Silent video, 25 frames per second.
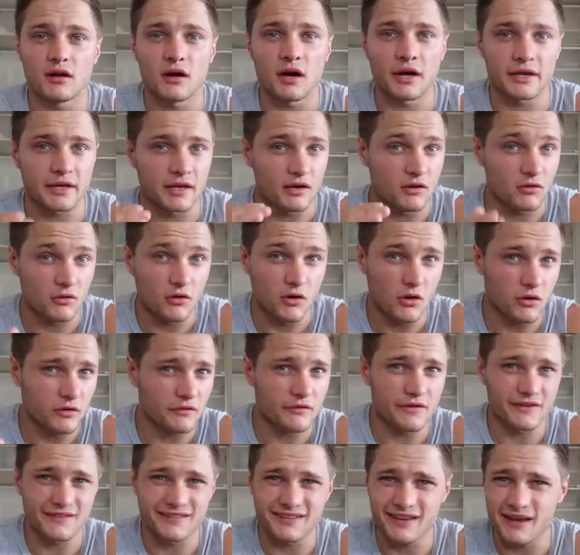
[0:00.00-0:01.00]
I get a lot
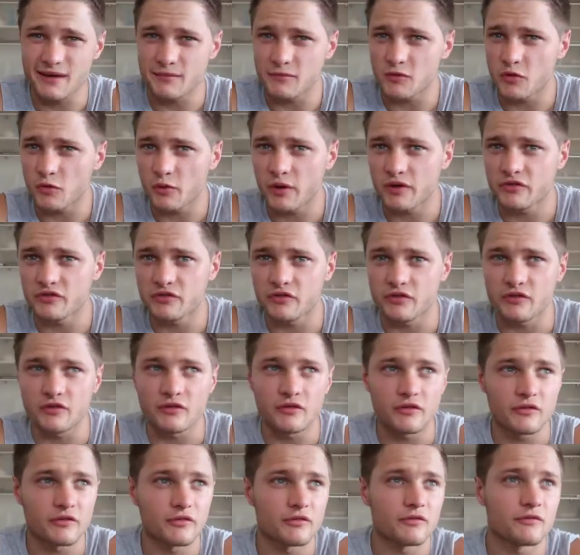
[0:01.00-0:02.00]
of the same
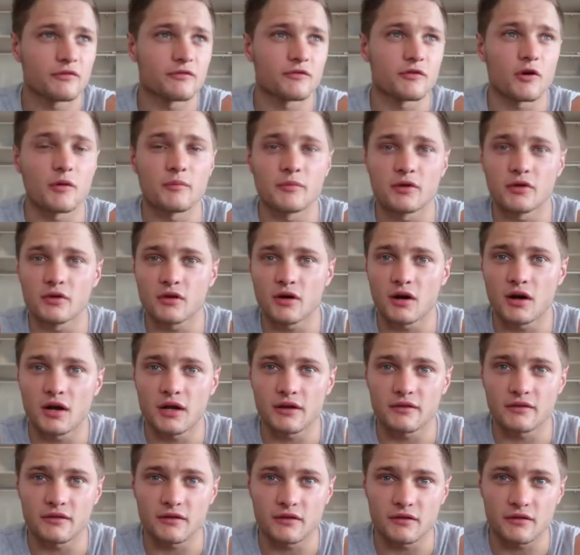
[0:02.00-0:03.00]
questions from you
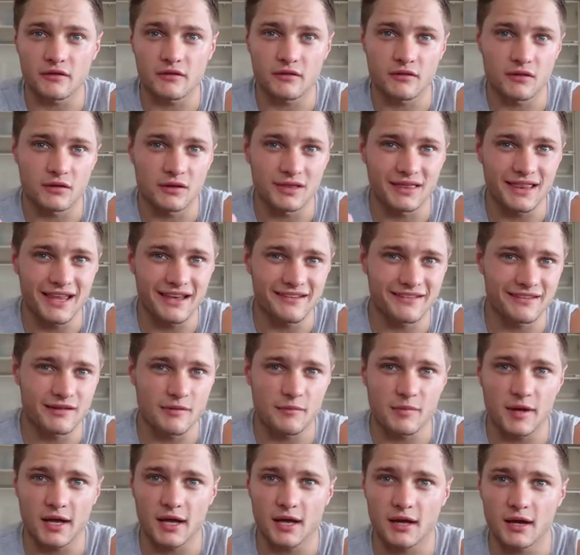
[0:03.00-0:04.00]
guys, and it's less
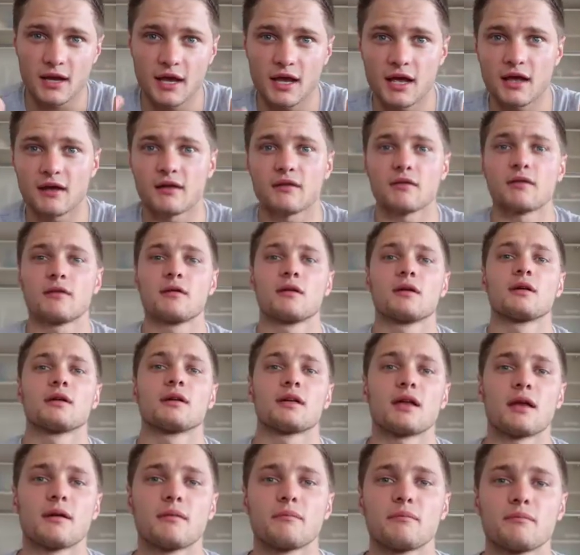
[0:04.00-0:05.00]
about how to
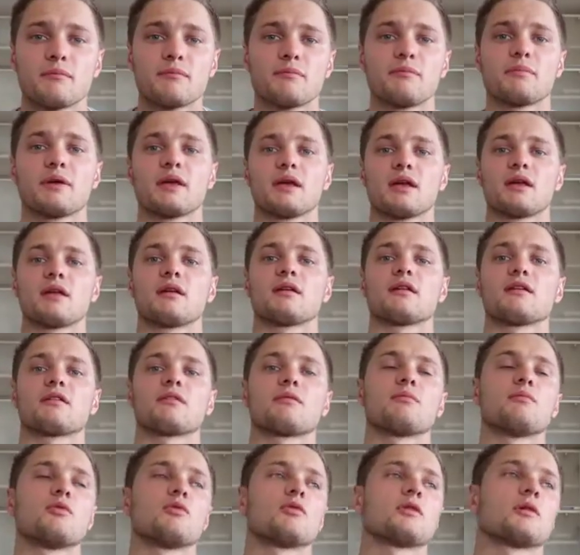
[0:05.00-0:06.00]
get big, and
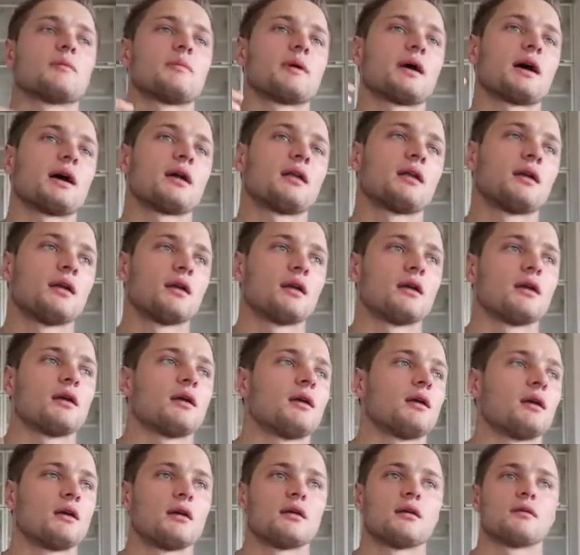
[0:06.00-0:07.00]
it's more about
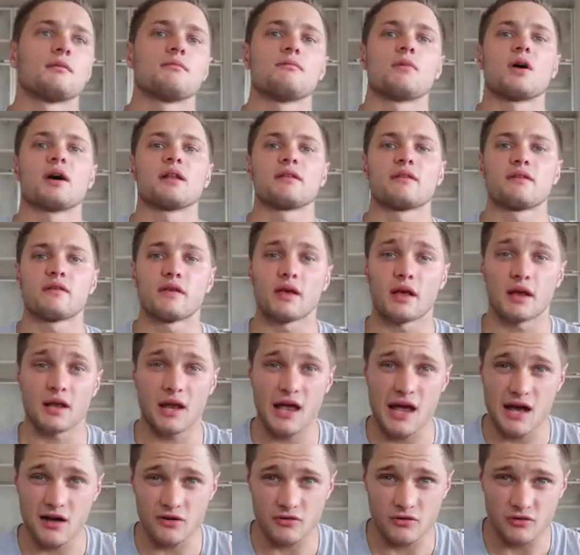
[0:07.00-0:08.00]
mindset.
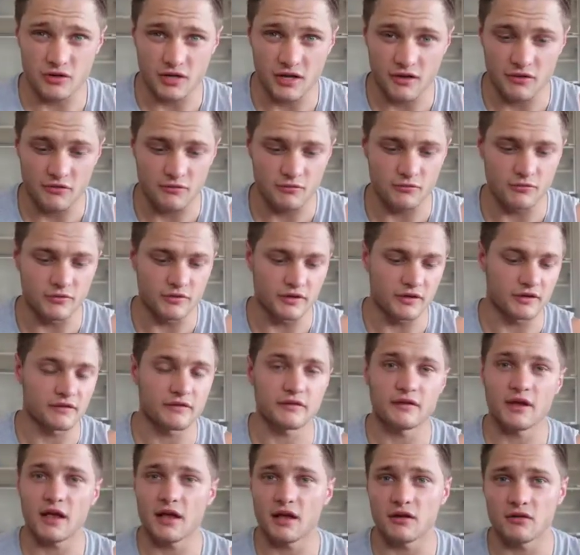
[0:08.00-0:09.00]
How do you get through
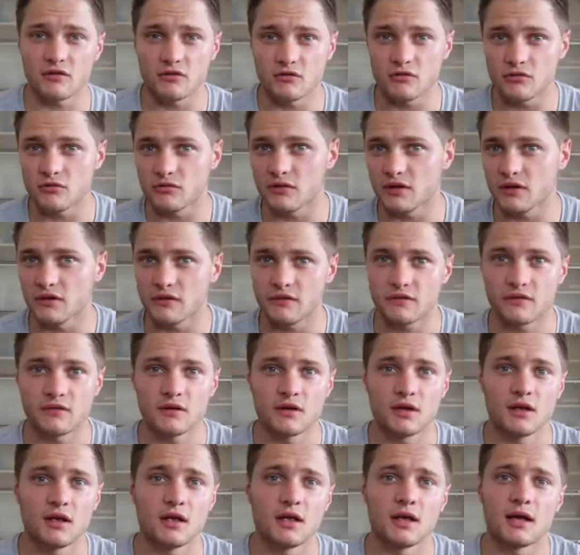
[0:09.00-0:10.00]
this? How do you do
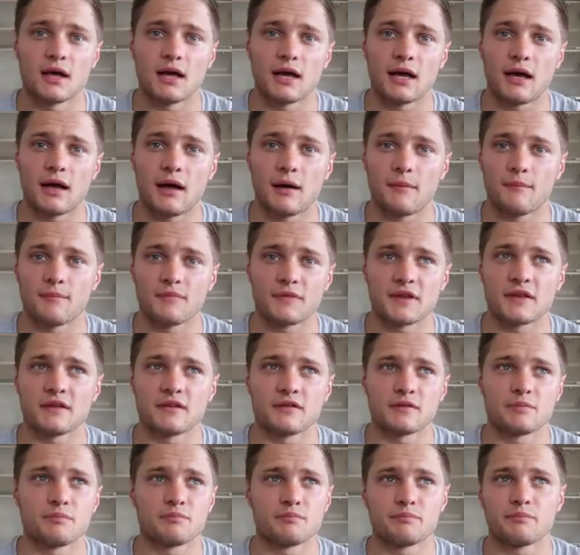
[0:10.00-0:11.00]
this? And
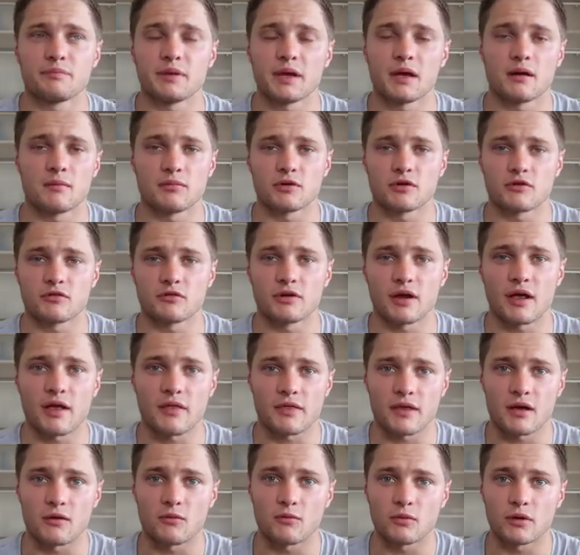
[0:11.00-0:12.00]
it's be able to
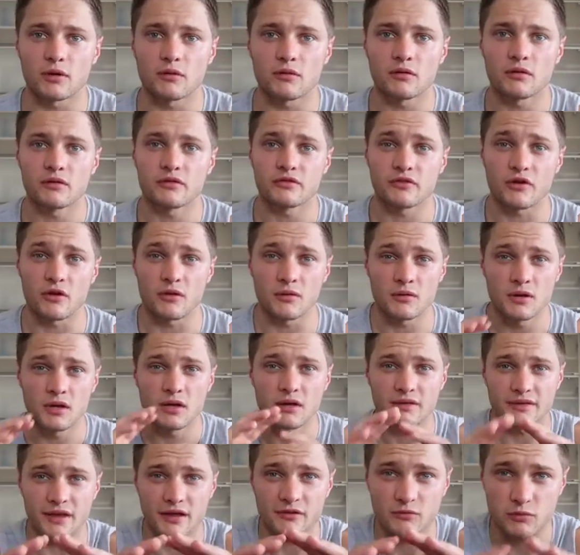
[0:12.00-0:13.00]
create that will. So
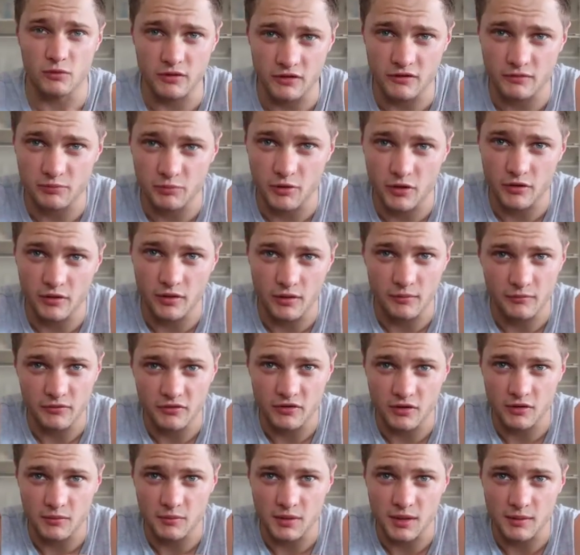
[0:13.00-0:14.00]
that's what this program is
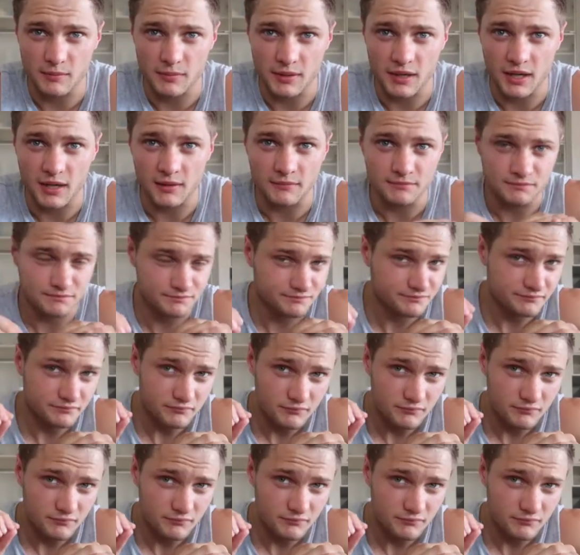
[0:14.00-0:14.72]
going to be about.